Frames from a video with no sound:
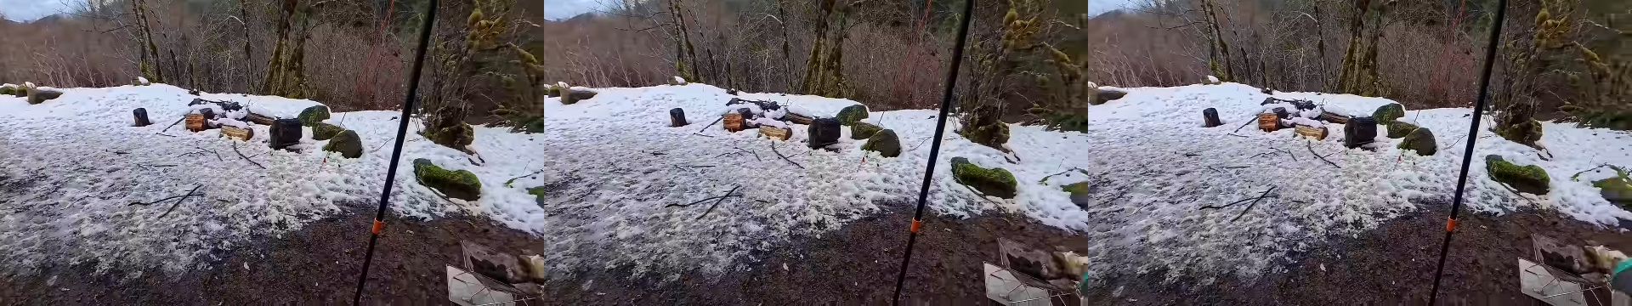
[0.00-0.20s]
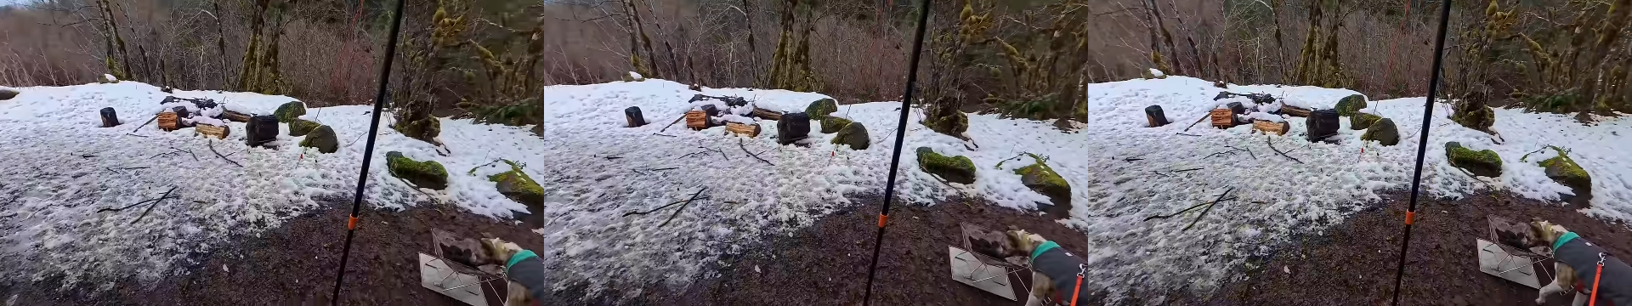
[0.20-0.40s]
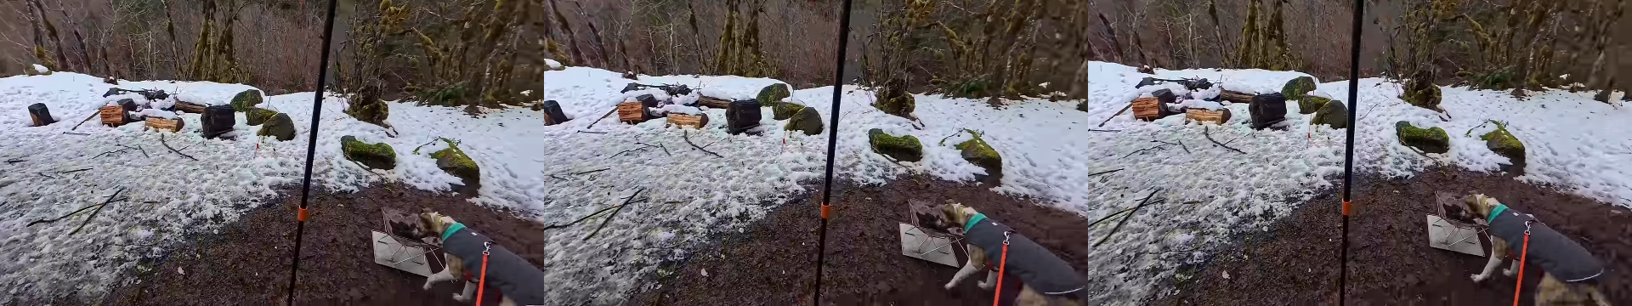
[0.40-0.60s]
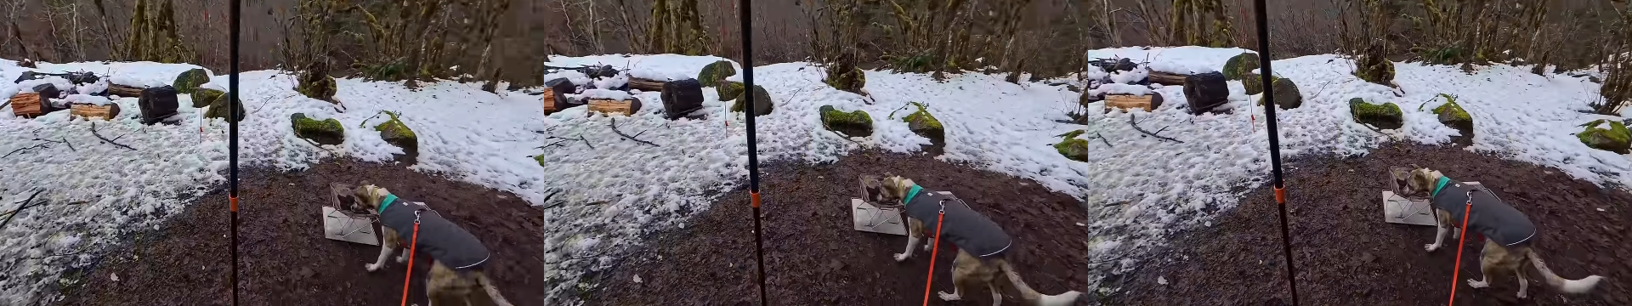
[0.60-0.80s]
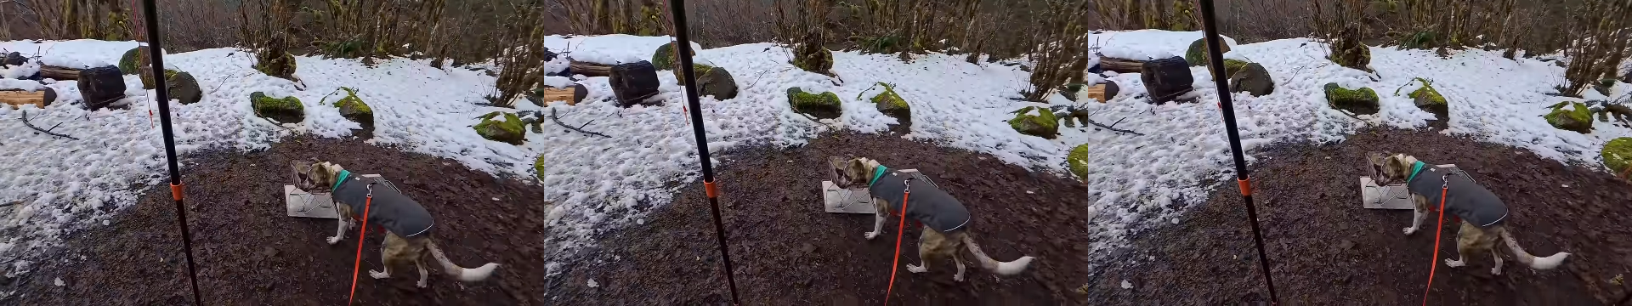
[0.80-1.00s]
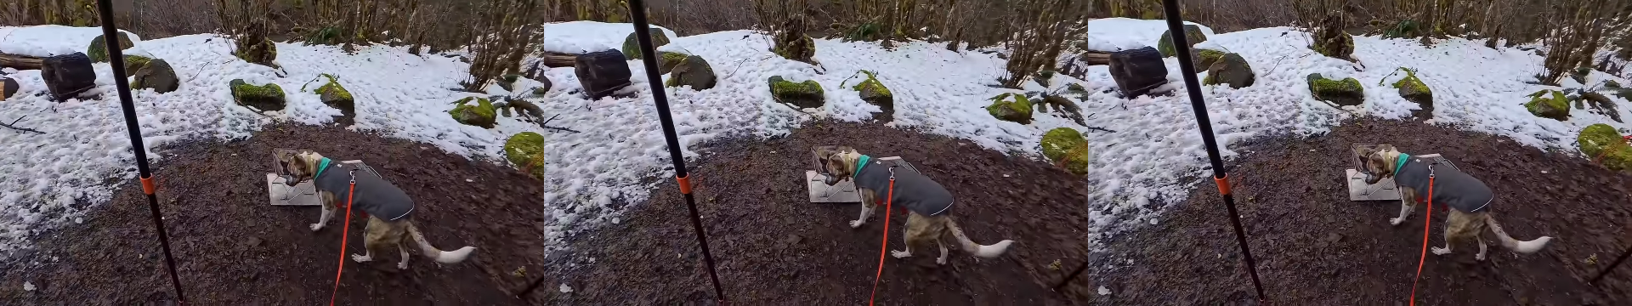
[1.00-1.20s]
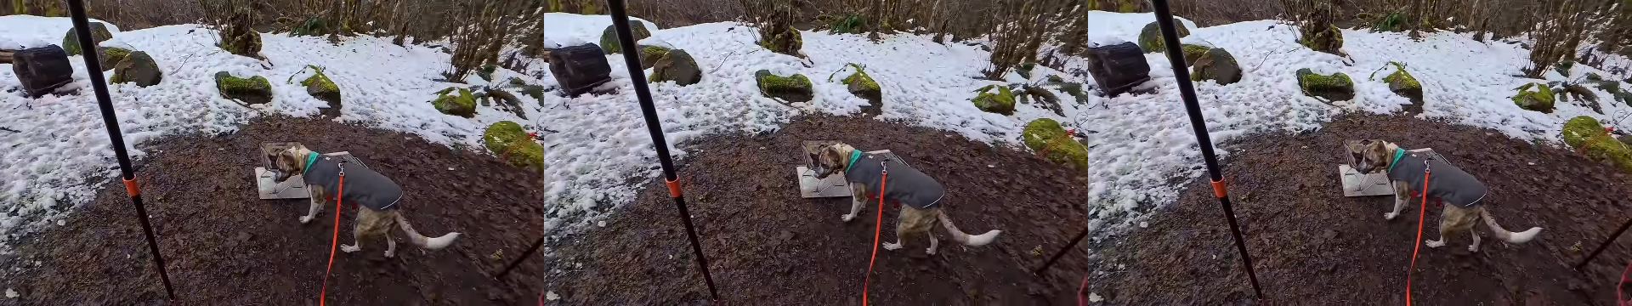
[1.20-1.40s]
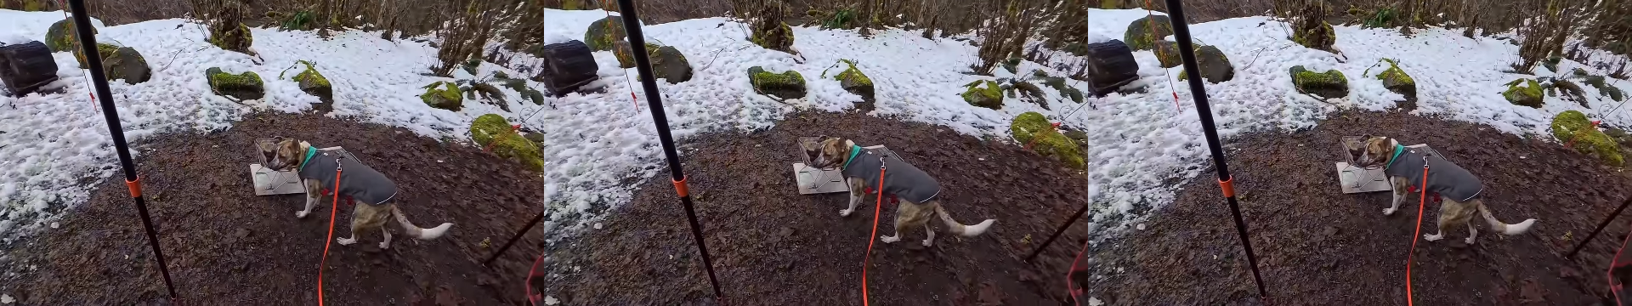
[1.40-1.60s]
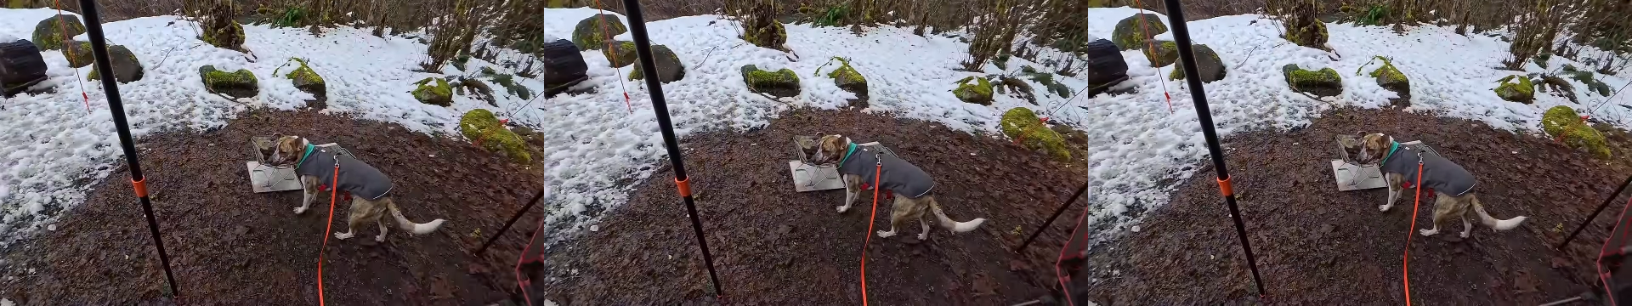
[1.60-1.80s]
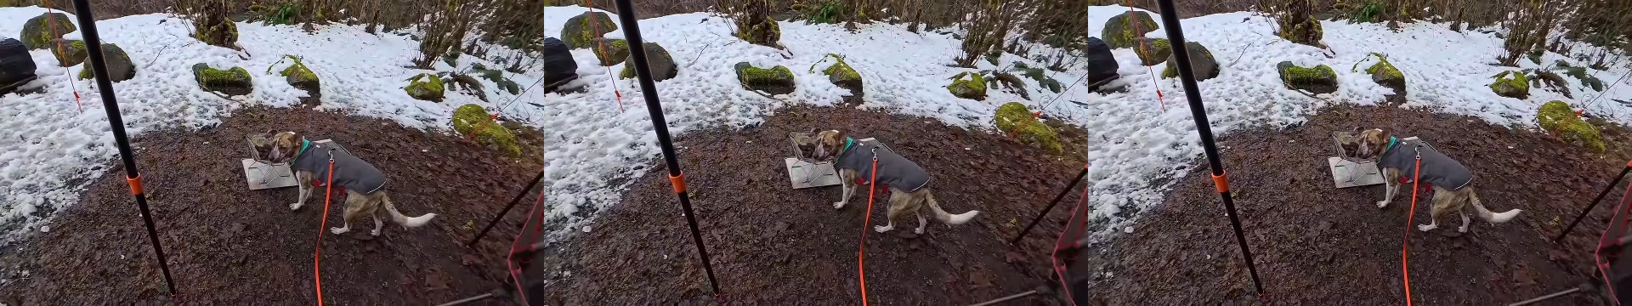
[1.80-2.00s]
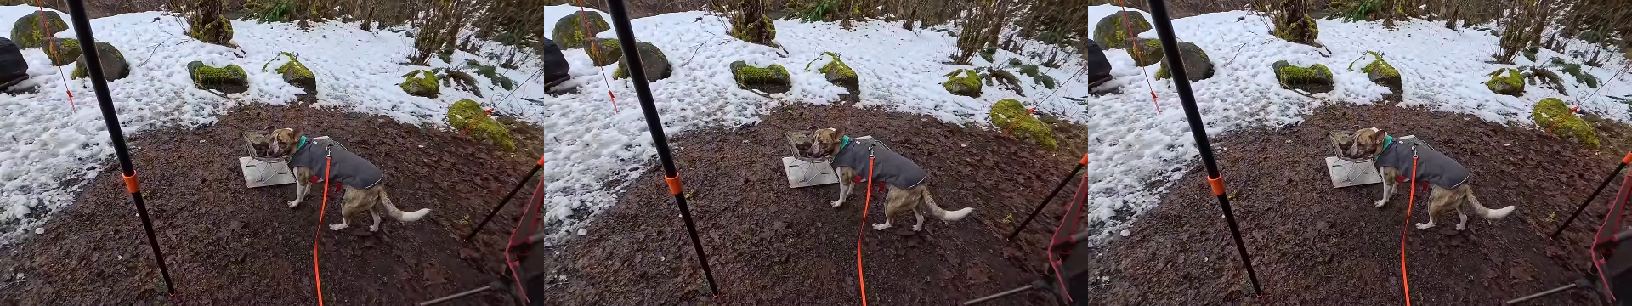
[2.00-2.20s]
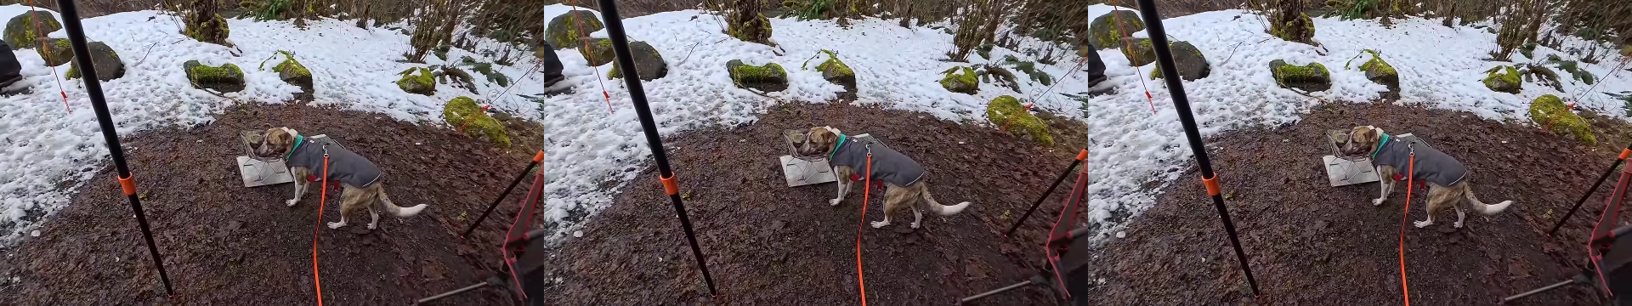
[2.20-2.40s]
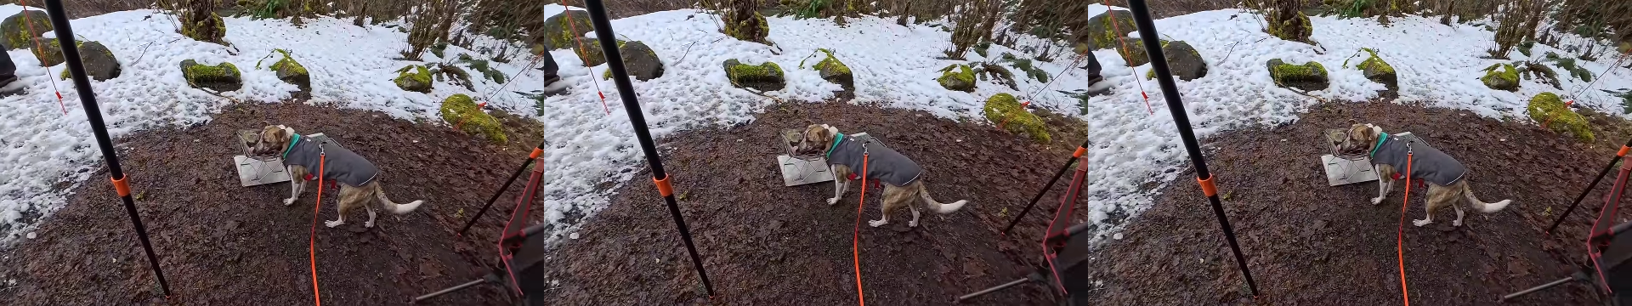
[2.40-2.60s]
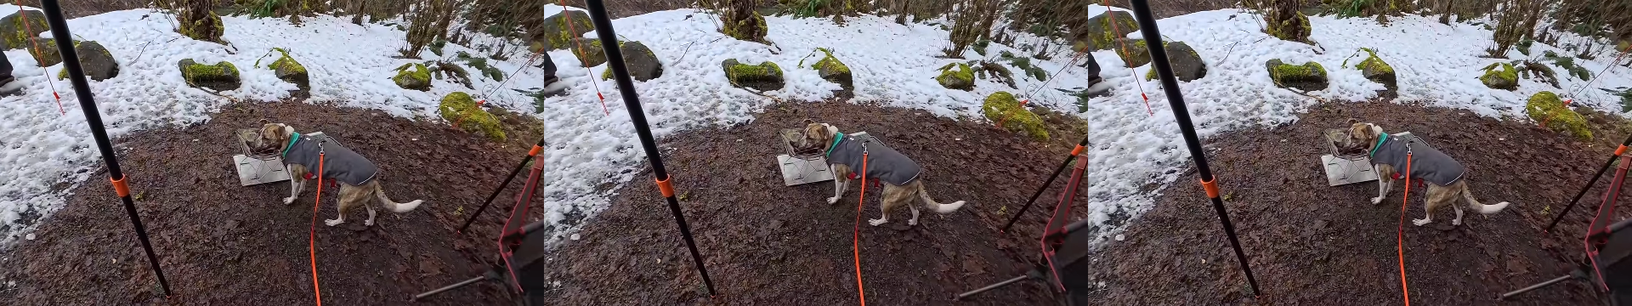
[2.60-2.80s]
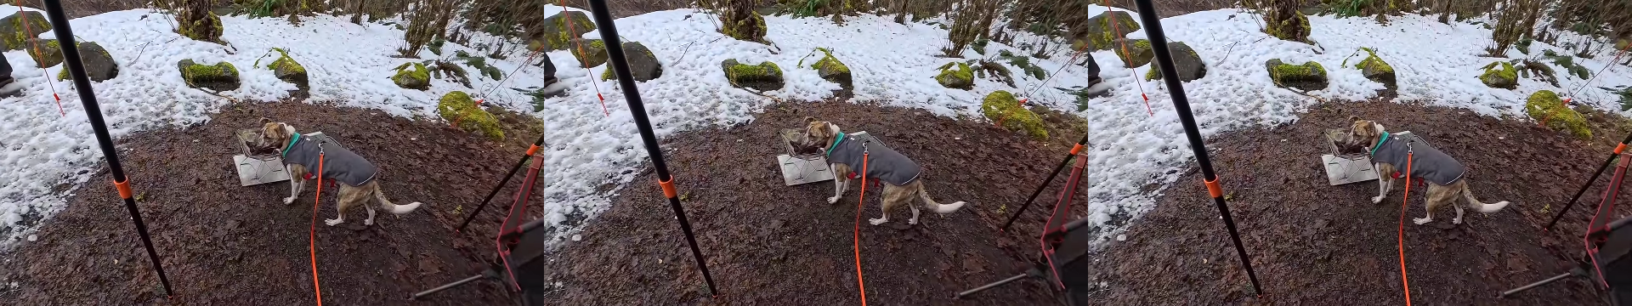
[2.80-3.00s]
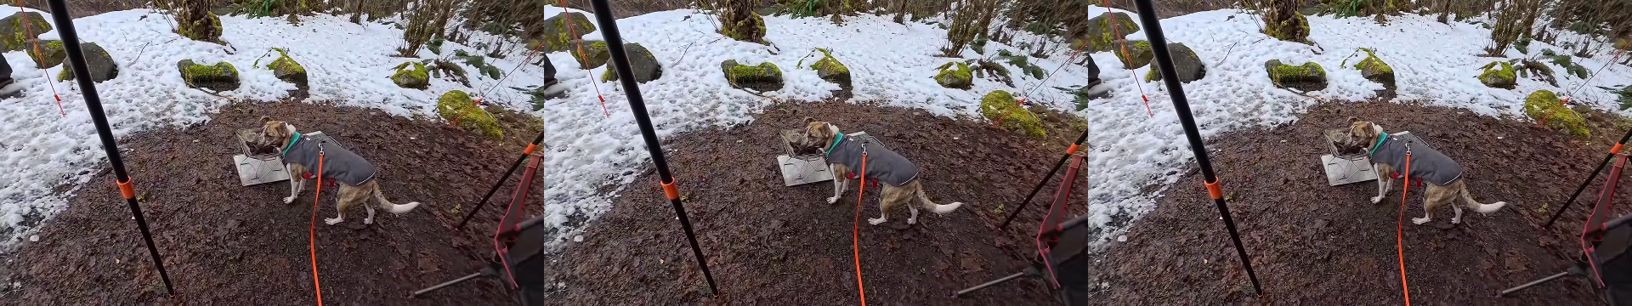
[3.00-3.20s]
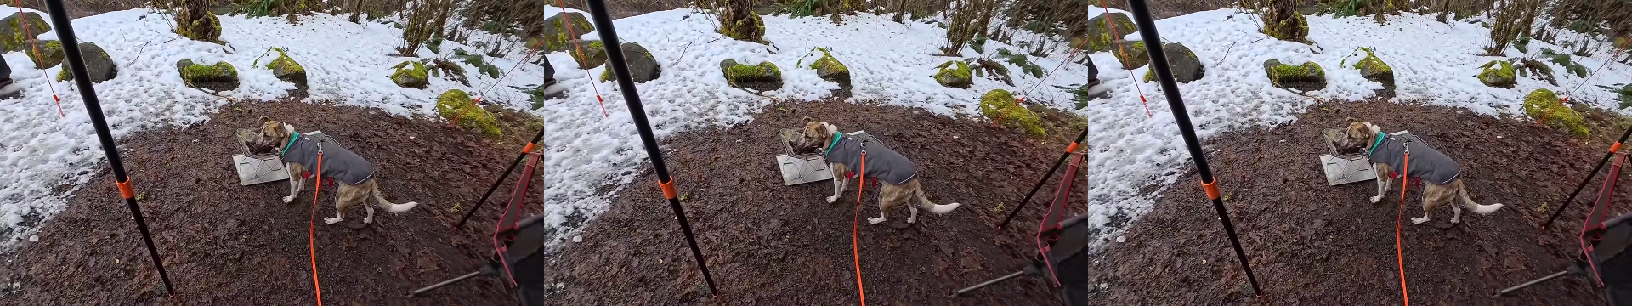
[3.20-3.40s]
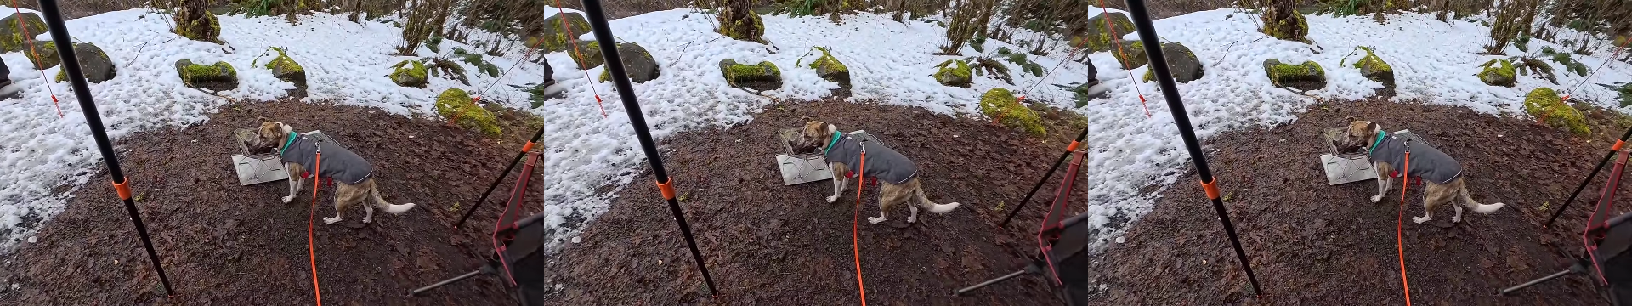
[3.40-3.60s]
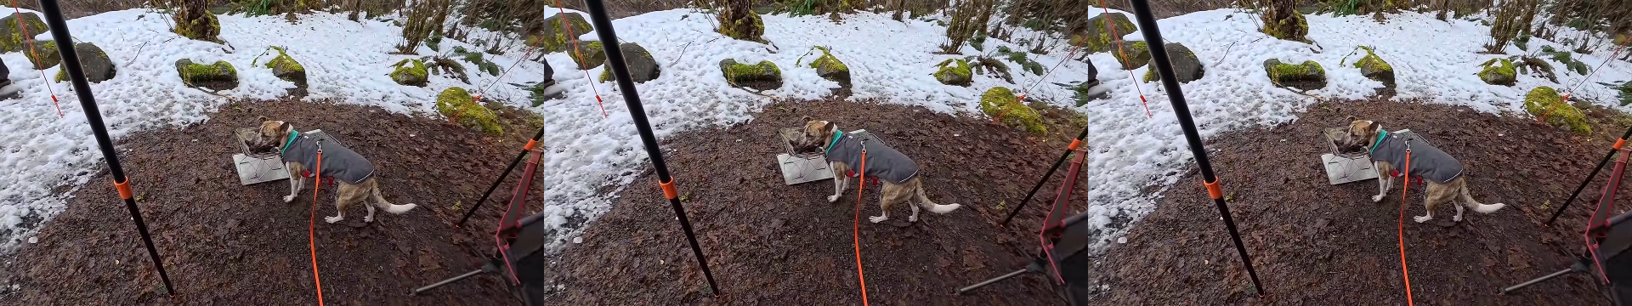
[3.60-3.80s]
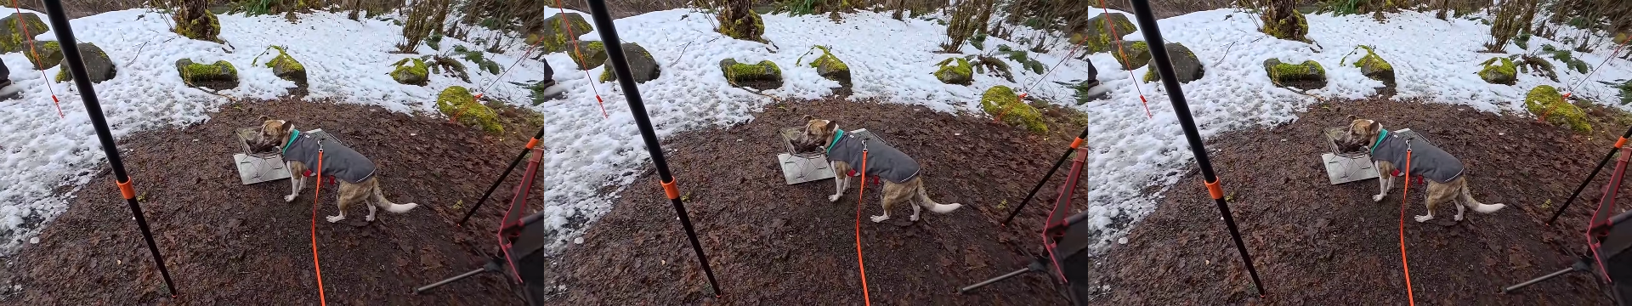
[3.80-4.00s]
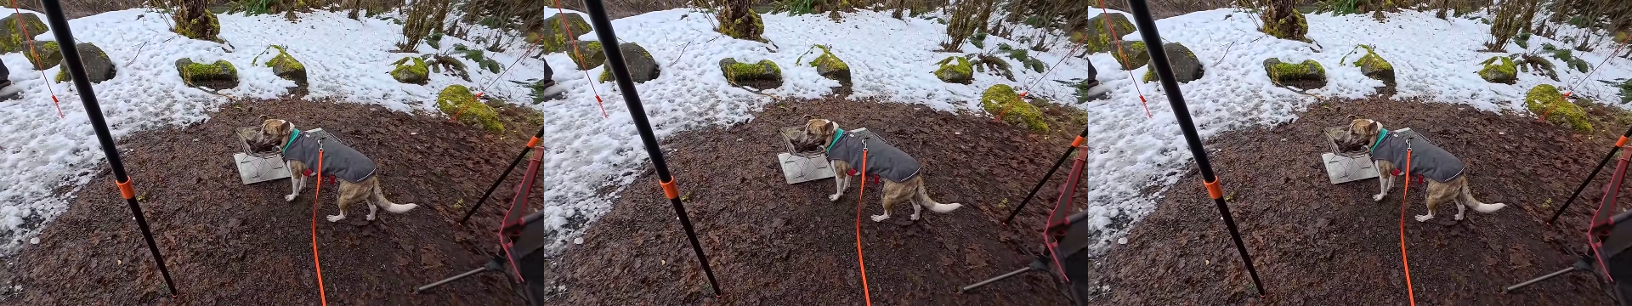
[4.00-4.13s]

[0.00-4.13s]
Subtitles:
[unreadable: no face in view]